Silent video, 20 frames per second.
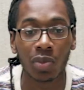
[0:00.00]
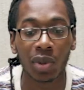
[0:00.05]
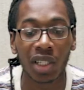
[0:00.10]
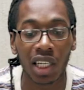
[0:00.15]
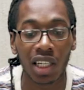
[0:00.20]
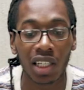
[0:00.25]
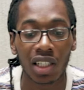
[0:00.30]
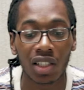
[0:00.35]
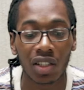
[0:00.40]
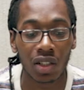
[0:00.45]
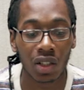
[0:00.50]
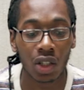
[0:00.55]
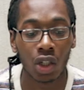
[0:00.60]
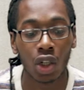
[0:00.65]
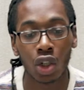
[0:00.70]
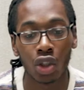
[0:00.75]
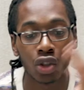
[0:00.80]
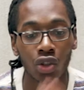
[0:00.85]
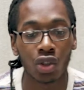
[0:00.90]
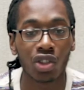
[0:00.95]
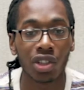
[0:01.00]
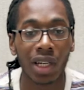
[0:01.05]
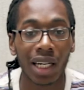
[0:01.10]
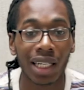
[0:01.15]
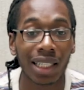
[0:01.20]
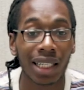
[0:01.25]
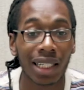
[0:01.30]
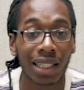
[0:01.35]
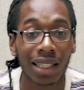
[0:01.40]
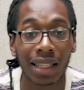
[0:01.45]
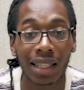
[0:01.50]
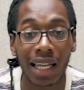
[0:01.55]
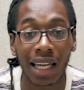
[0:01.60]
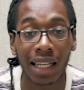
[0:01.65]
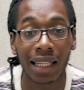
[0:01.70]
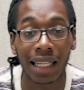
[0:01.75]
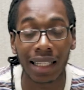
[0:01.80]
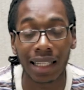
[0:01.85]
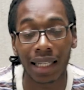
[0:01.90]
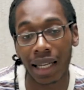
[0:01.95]
because you're trying to get the
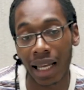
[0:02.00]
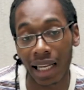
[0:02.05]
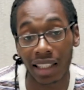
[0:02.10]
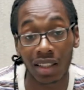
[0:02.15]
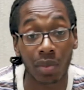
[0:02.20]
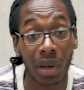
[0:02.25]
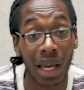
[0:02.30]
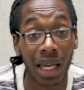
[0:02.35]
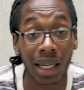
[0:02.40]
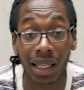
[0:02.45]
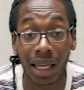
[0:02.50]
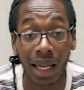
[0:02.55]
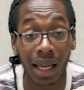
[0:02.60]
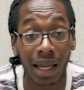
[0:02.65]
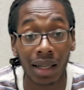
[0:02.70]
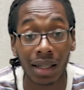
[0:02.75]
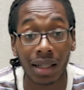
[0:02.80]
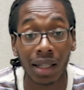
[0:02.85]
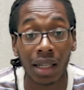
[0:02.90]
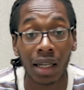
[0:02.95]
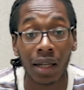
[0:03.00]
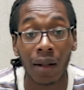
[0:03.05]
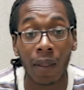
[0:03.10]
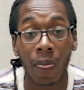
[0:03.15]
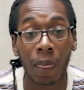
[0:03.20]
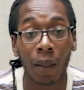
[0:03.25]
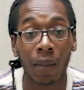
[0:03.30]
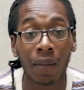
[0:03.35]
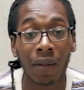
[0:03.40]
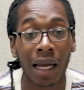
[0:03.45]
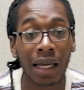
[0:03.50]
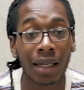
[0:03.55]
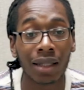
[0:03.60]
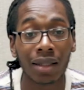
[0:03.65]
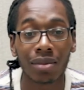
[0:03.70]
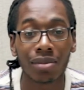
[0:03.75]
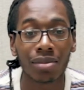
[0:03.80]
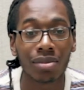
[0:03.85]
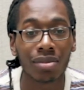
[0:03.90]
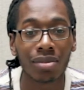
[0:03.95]
thing that the next man can't. Like,
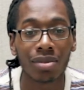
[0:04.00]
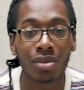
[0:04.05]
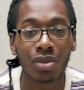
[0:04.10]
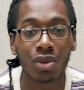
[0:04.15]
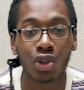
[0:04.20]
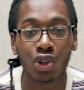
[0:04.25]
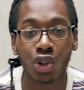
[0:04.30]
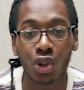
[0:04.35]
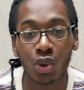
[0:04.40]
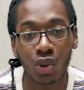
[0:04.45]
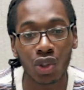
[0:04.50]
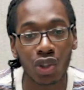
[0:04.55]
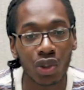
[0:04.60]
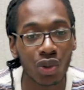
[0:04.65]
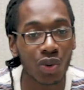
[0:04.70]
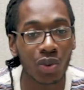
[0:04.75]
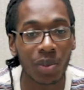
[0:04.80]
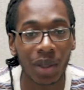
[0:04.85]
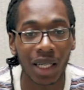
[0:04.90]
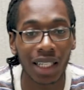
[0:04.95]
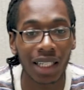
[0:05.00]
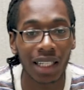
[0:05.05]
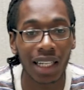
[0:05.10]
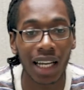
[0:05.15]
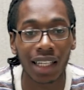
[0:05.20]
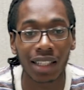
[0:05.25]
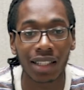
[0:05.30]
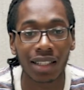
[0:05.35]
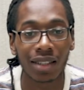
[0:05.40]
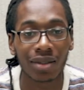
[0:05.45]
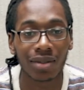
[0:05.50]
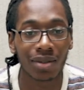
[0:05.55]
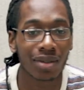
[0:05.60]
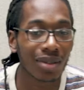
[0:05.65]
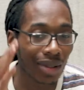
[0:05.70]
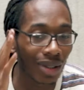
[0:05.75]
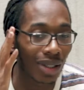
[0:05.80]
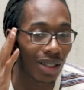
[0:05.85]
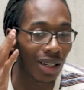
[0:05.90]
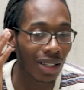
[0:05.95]
do you, man. Like,
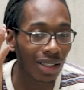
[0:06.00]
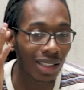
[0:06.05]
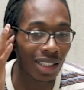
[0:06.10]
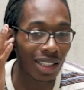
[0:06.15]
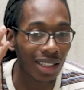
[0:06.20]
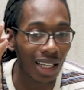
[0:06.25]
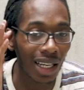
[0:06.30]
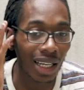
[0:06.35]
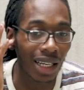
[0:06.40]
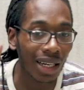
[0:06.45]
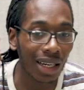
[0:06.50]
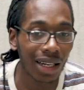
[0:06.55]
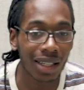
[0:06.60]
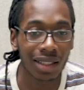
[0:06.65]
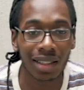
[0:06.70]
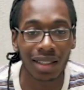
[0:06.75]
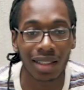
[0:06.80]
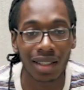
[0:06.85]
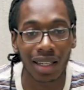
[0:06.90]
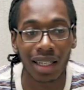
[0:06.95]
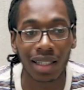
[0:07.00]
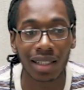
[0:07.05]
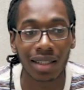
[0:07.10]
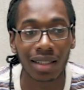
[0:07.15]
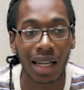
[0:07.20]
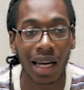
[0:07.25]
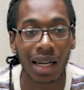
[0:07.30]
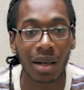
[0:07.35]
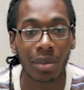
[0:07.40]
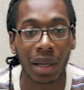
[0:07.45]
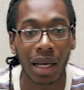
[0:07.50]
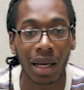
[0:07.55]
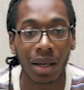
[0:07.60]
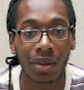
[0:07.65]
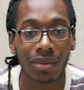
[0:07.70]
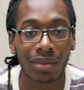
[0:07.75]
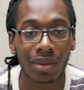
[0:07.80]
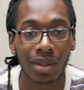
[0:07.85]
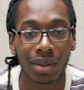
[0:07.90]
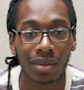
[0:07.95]
understand, understand it's not about
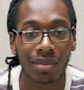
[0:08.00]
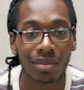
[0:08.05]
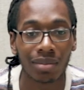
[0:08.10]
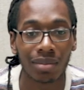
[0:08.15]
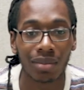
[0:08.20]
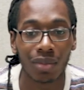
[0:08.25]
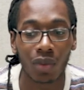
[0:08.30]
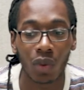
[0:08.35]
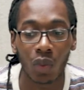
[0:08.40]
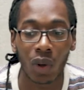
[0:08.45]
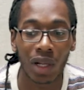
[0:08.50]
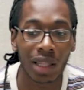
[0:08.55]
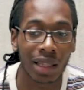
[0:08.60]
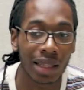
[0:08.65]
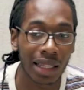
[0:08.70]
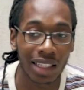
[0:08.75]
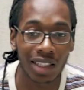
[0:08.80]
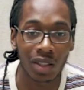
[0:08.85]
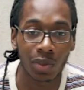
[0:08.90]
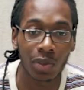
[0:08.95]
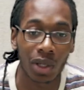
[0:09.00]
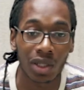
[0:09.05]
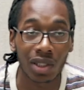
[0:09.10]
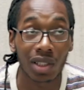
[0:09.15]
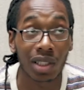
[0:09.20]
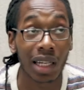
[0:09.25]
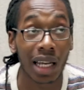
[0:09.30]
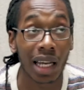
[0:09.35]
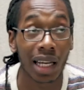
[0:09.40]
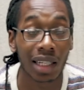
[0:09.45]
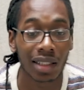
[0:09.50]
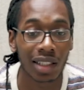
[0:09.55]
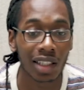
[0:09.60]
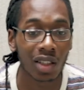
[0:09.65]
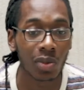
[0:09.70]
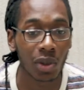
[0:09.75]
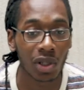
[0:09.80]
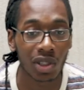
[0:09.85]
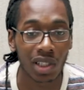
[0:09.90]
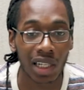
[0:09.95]
what this person has.
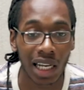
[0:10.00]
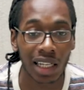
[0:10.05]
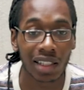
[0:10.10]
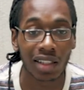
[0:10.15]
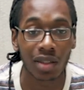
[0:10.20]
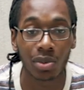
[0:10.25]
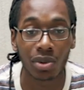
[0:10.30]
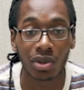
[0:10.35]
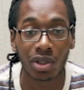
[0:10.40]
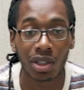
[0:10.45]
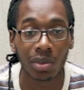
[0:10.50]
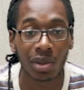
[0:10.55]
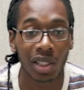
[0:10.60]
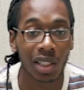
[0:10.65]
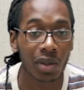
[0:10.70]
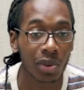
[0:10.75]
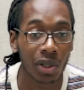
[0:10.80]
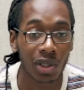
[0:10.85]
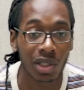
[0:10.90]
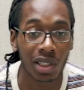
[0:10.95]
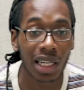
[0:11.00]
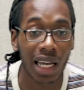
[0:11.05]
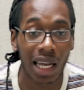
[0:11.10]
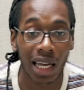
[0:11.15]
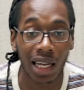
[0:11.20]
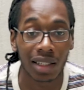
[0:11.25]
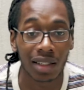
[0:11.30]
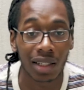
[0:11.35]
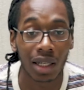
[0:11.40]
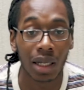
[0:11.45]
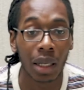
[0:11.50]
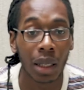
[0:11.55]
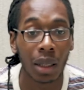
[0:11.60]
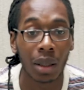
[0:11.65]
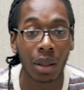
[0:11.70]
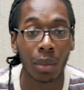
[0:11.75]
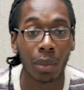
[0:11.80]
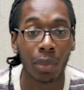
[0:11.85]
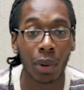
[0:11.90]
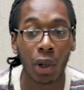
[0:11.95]
This person has Supreme. This person has
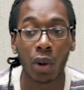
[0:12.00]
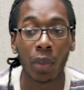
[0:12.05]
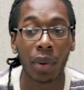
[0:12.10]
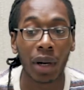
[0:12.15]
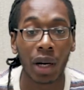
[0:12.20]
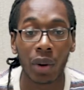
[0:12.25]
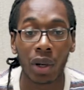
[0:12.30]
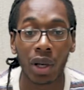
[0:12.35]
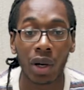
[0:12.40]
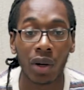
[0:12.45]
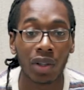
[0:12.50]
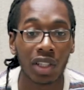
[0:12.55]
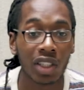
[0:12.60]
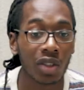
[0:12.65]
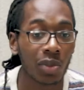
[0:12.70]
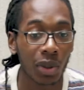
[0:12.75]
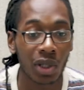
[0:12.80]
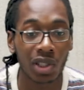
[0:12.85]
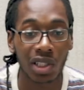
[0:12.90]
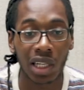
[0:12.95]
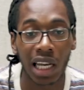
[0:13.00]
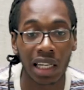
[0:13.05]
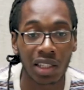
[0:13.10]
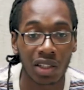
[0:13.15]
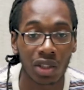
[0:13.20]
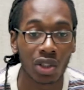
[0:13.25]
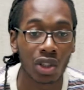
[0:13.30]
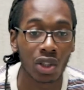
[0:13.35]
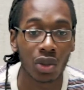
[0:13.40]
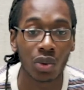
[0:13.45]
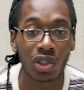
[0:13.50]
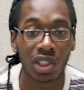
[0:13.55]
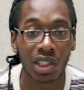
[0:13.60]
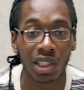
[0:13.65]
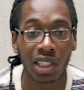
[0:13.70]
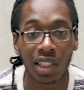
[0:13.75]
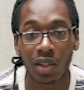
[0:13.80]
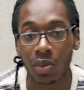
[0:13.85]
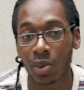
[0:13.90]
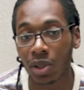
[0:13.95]
Burberry on, this person has on
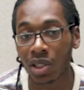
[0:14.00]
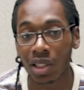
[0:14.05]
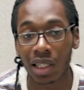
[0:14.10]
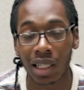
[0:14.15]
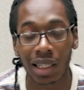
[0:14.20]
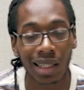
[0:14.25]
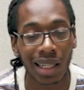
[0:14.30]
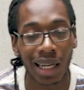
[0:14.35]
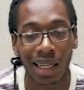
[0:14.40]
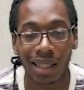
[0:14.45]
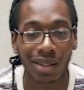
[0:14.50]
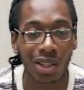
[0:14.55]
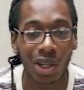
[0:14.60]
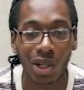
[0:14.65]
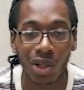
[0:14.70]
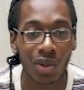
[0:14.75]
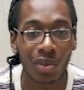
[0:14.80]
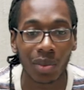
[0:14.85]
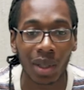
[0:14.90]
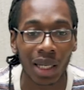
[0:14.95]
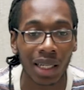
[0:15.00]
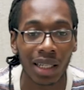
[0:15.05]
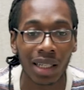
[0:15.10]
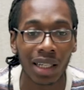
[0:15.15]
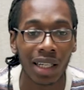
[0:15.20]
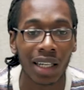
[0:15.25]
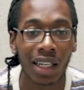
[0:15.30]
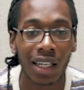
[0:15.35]
Gucci, this person, like no man,